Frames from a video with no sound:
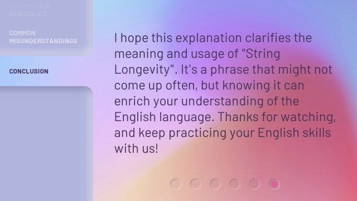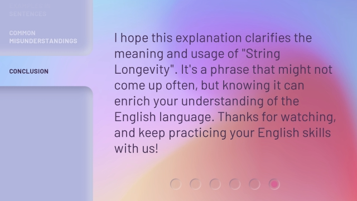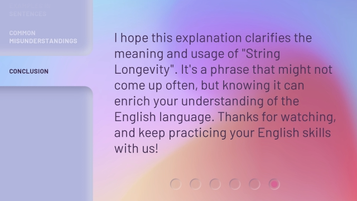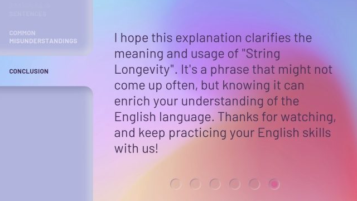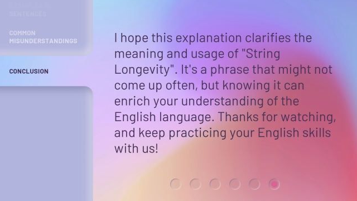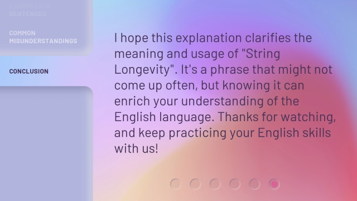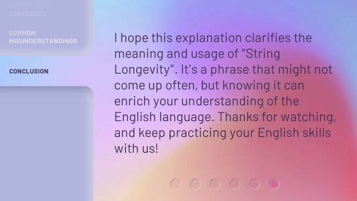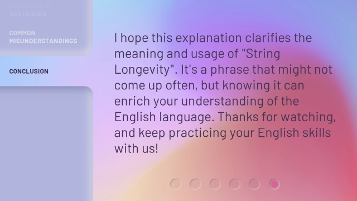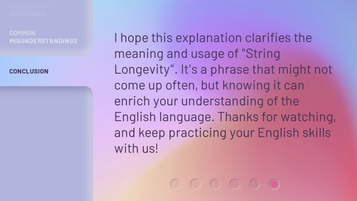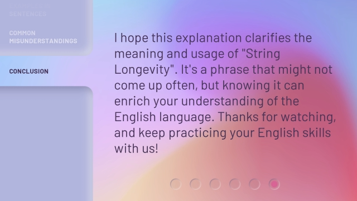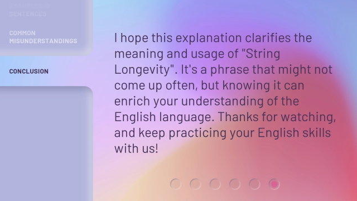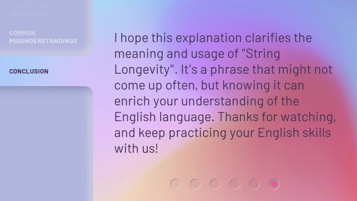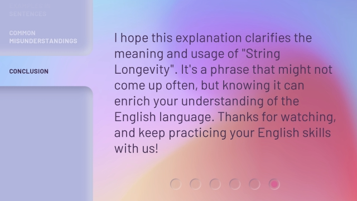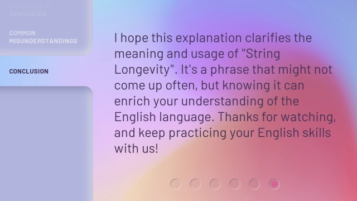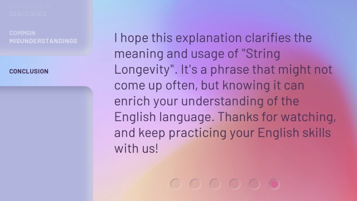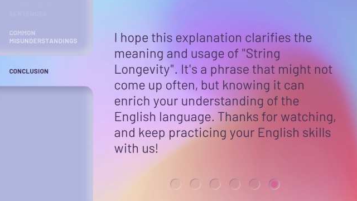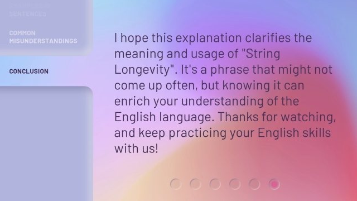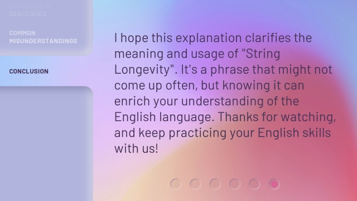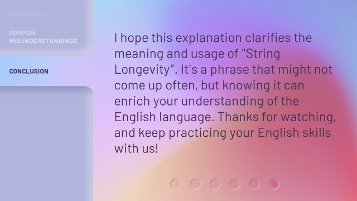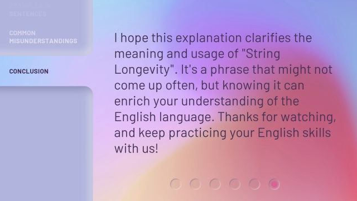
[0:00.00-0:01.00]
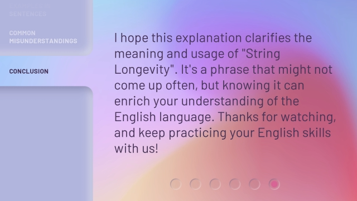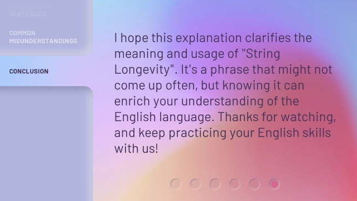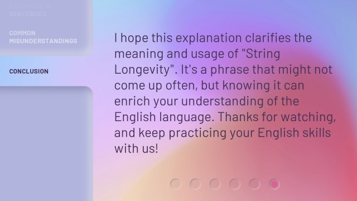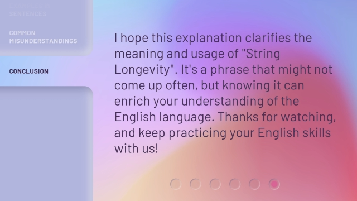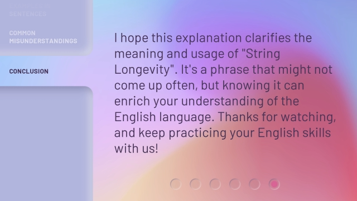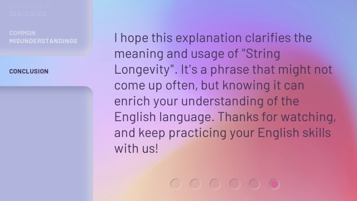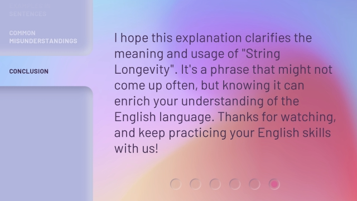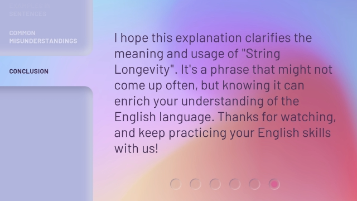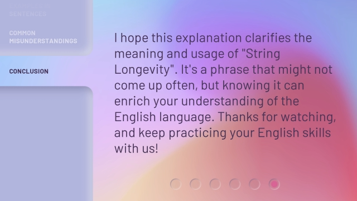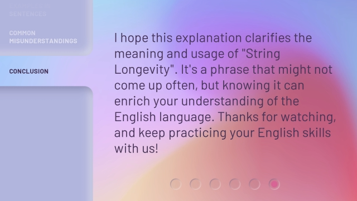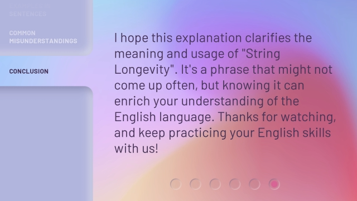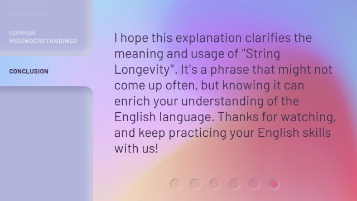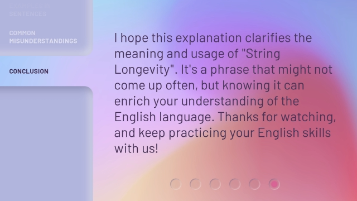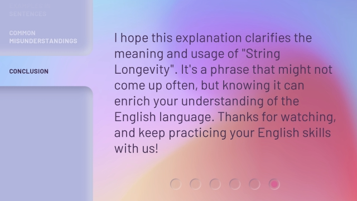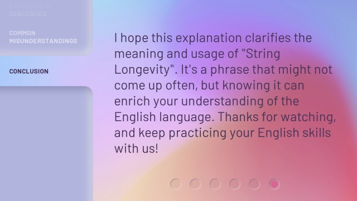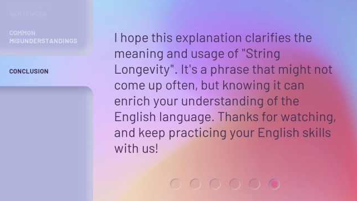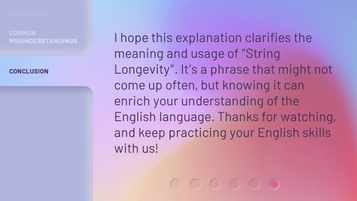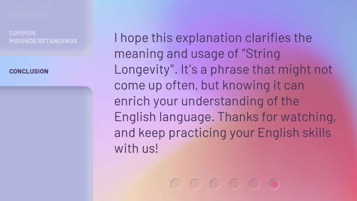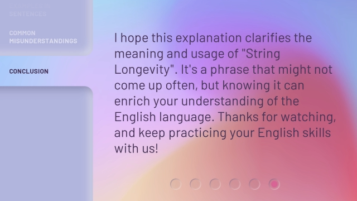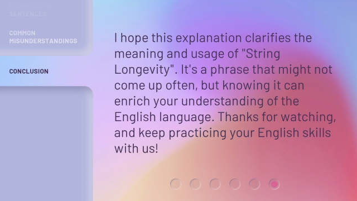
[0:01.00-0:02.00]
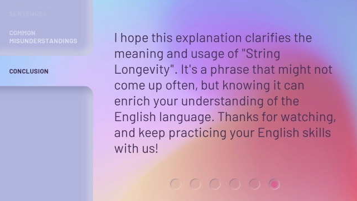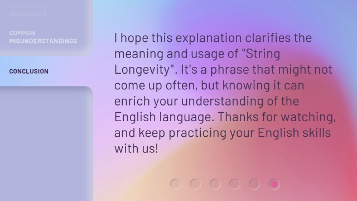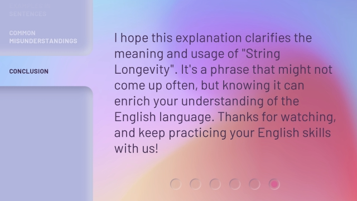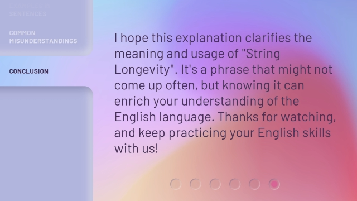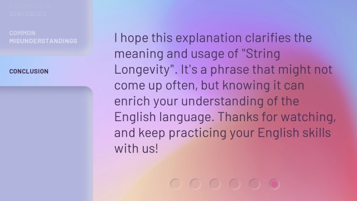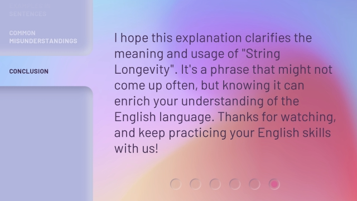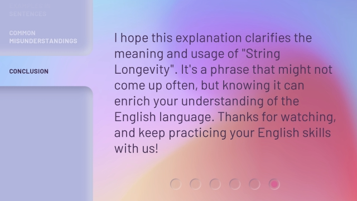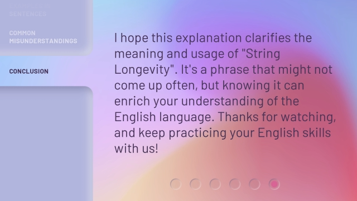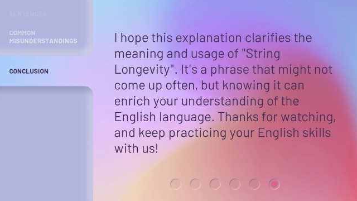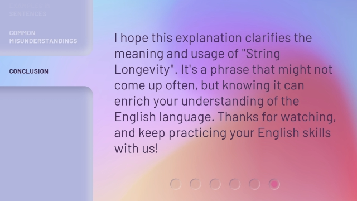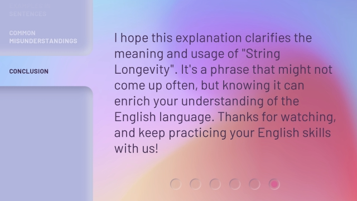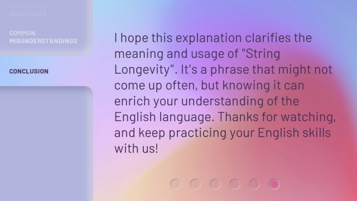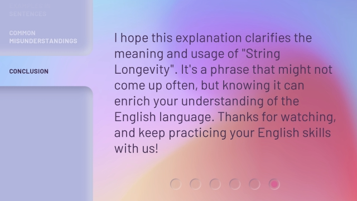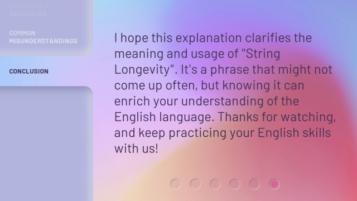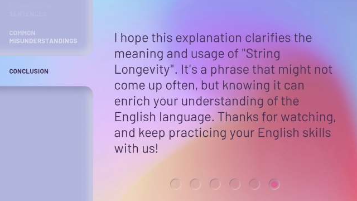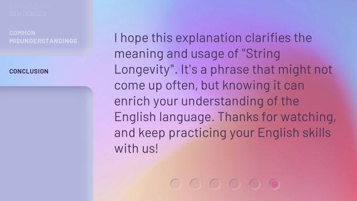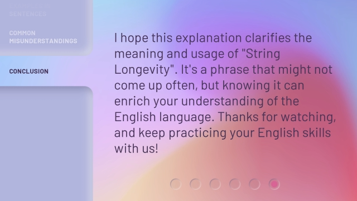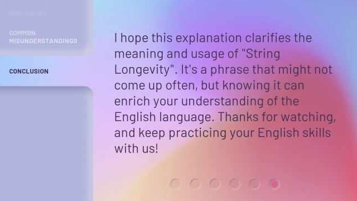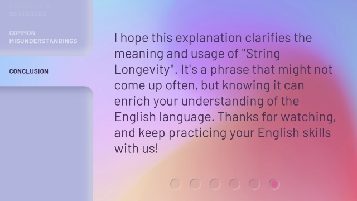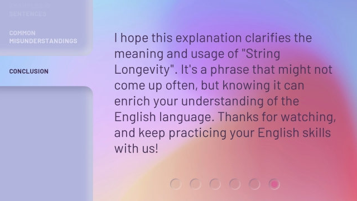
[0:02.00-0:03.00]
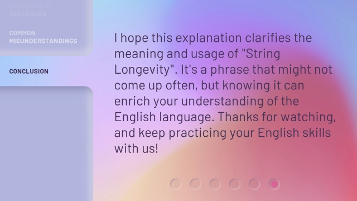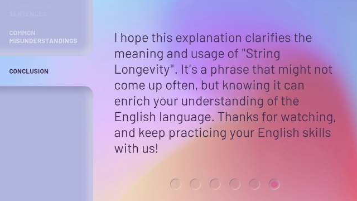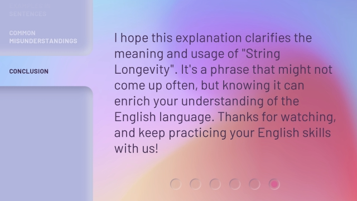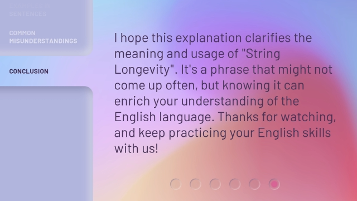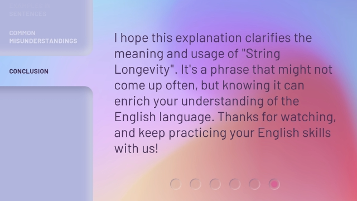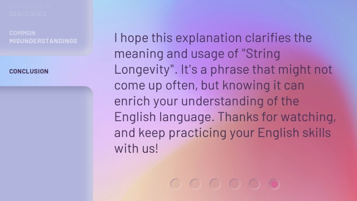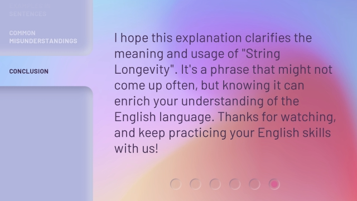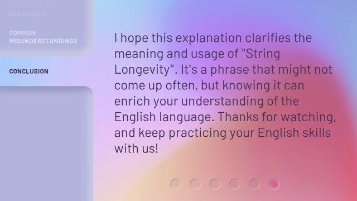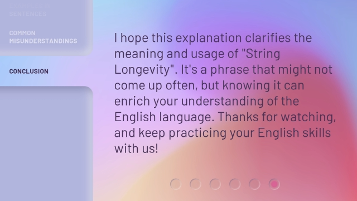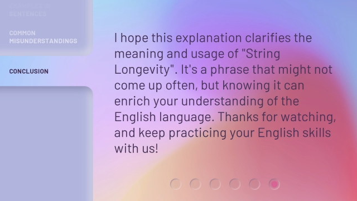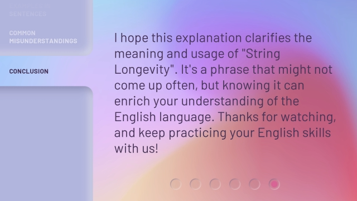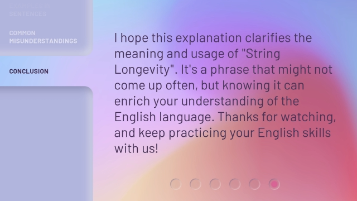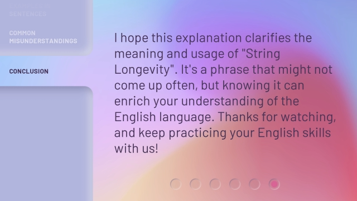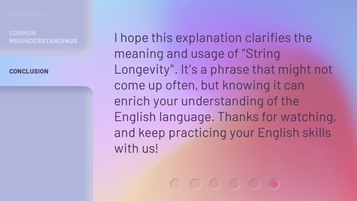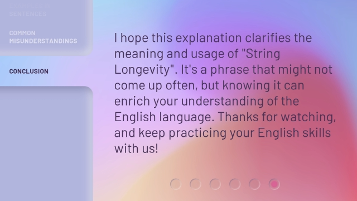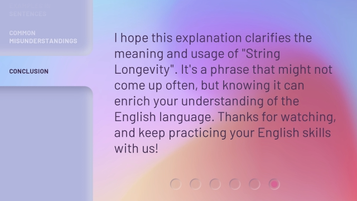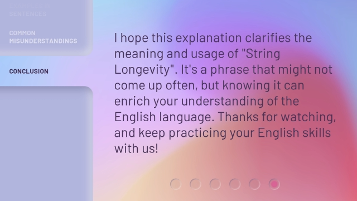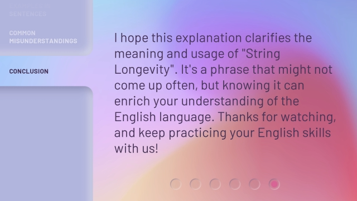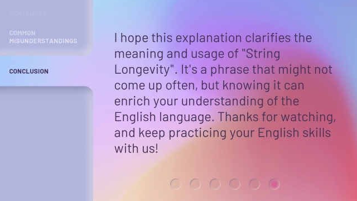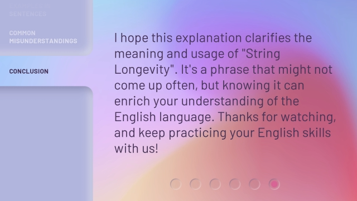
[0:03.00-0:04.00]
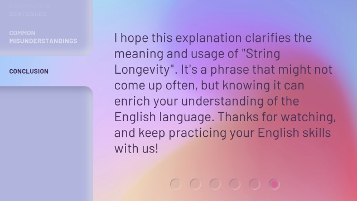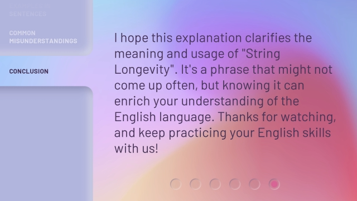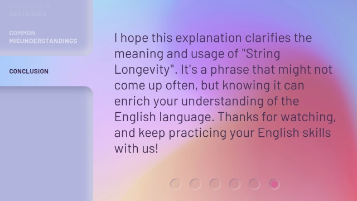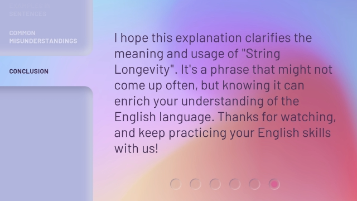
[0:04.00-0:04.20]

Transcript: [unreadable: no face in view]